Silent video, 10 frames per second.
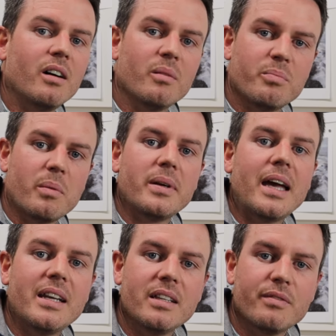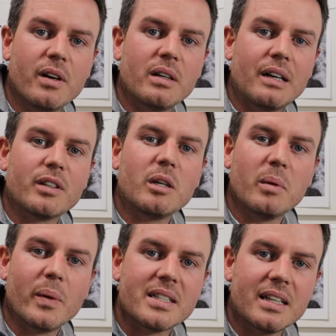I'll probably edit the photograph a
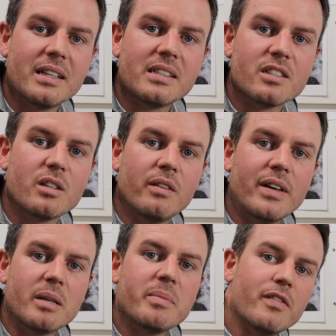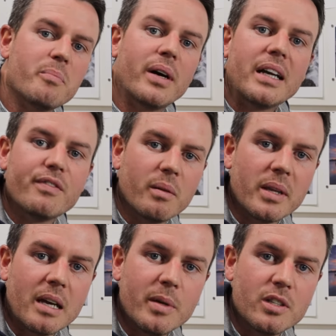couple of weeks later, so I've had a bit of a break
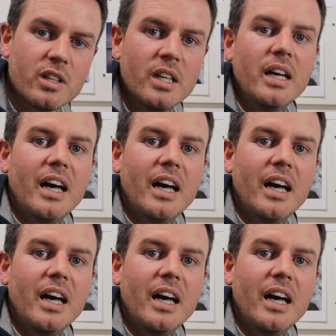from the image,